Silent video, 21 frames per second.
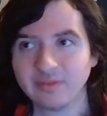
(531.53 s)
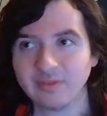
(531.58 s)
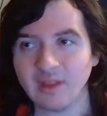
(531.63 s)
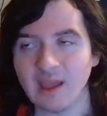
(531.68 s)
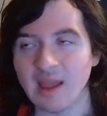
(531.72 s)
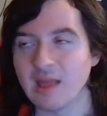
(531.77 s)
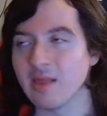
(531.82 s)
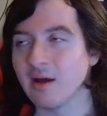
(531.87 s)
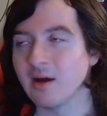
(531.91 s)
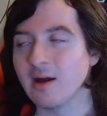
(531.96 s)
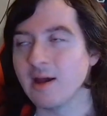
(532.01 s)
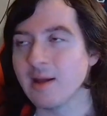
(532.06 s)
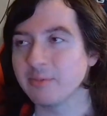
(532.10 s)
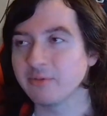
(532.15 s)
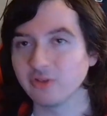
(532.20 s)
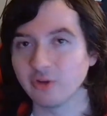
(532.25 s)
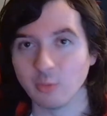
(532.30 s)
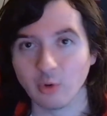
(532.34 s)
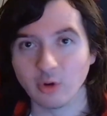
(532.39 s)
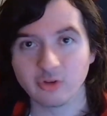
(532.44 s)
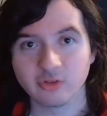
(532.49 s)
And
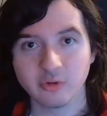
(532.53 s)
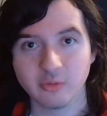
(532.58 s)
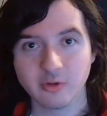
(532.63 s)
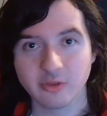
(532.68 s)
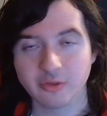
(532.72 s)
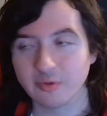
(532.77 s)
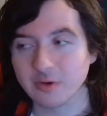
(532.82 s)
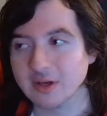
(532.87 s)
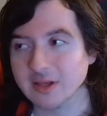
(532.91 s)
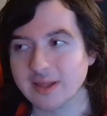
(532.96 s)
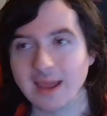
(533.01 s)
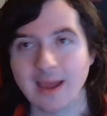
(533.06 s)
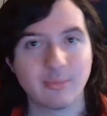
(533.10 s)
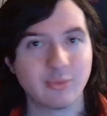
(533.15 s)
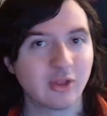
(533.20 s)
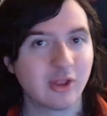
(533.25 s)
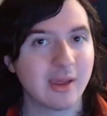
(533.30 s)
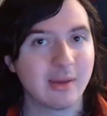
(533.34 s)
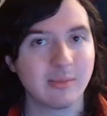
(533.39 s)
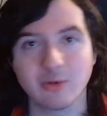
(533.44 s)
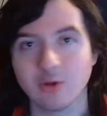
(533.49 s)
episode 1, 2, and 3, kept
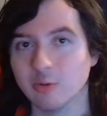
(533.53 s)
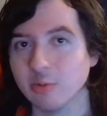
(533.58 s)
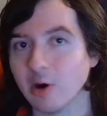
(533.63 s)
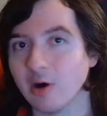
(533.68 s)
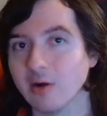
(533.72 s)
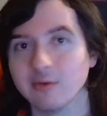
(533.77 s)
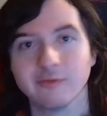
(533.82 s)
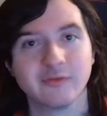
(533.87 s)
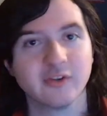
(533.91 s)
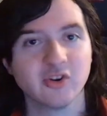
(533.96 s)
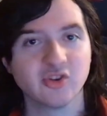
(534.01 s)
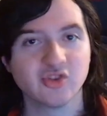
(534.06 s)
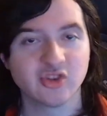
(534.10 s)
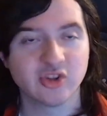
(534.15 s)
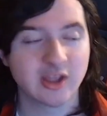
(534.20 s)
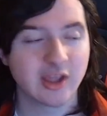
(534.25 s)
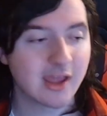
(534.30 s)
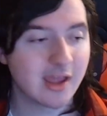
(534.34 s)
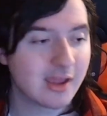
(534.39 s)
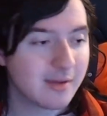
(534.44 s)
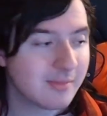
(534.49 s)
the GameCube on, finished the
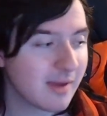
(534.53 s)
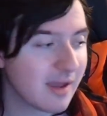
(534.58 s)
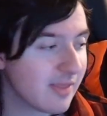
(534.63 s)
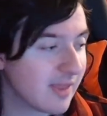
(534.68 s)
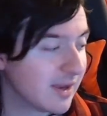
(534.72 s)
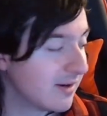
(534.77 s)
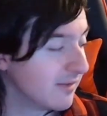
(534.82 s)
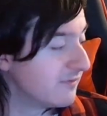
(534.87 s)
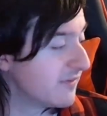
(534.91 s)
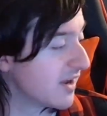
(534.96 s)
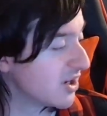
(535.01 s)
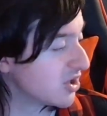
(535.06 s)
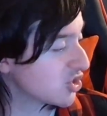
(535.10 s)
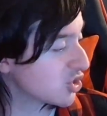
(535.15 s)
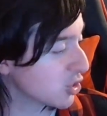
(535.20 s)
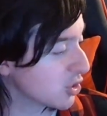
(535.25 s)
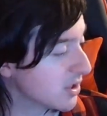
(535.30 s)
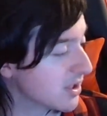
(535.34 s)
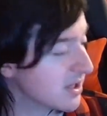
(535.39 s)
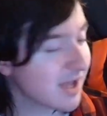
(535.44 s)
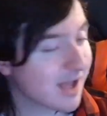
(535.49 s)
game, and then
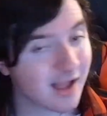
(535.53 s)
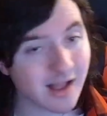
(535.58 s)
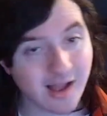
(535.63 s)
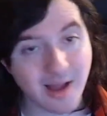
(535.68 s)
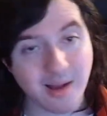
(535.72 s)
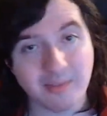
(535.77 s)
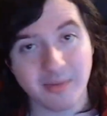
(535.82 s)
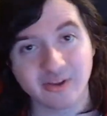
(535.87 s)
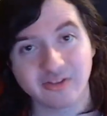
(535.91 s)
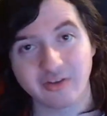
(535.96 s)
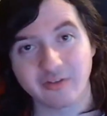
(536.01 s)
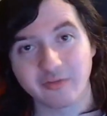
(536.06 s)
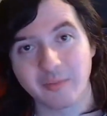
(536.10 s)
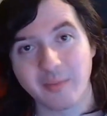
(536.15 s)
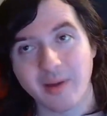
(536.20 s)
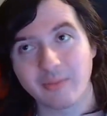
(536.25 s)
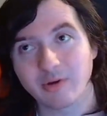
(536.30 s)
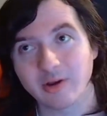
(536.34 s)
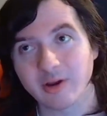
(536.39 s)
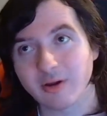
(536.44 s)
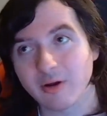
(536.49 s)
eventually I got myself a
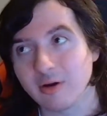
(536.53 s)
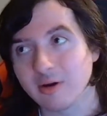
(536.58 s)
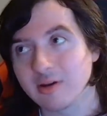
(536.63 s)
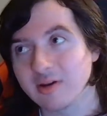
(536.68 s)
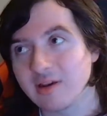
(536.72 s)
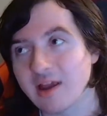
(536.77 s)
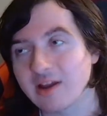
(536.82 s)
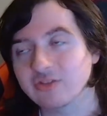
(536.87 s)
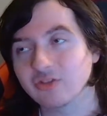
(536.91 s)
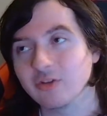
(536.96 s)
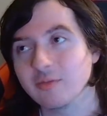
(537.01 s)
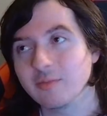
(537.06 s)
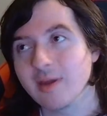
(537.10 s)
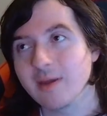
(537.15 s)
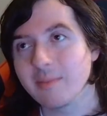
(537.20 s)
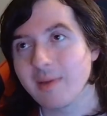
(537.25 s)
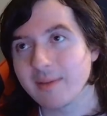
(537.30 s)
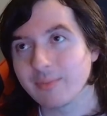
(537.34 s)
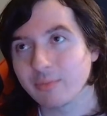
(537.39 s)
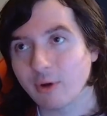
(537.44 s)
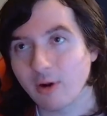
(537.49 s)
memory card and actually made
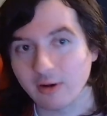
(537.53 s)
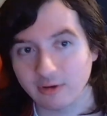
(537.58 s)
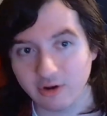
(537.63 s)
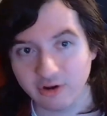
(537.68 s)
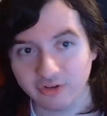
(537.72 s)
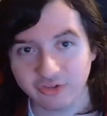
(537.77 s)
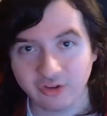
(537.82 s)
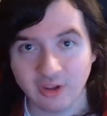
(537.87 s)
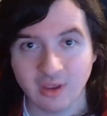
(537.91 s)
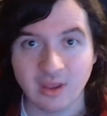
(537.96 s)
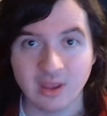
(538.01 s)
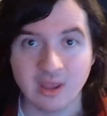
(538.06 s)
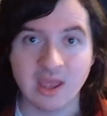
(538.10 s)
my progress.